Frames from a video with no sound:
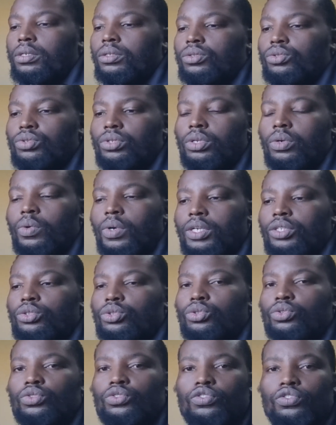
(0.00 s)
to the ones
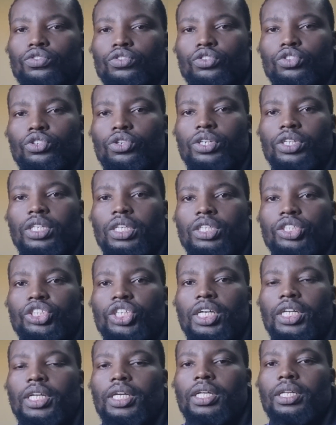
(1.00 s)
who've joined the
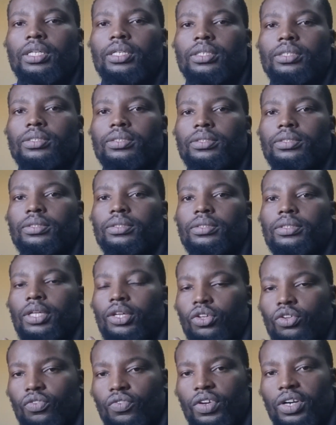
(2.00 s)
channel,
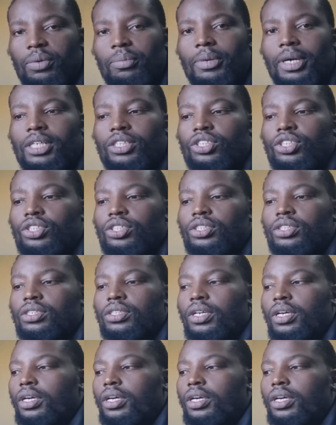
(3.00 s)
thank you very much